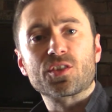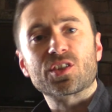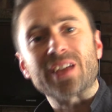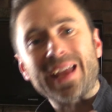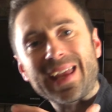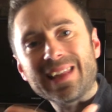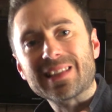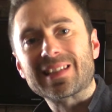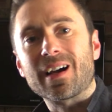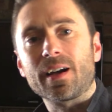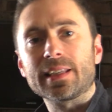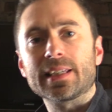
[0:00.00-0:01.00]
to hint at
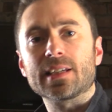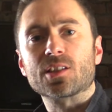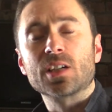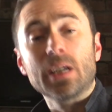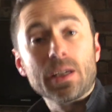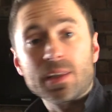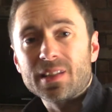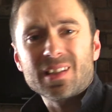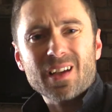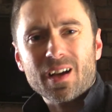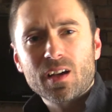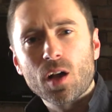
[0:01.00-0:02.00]
ideas. This is
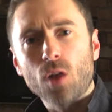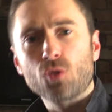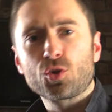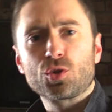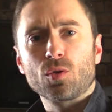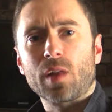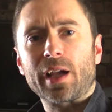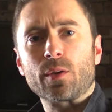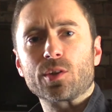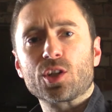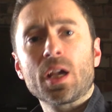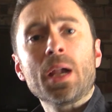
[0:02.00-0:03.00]
our cultural
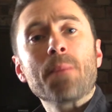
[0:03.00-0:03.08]
language.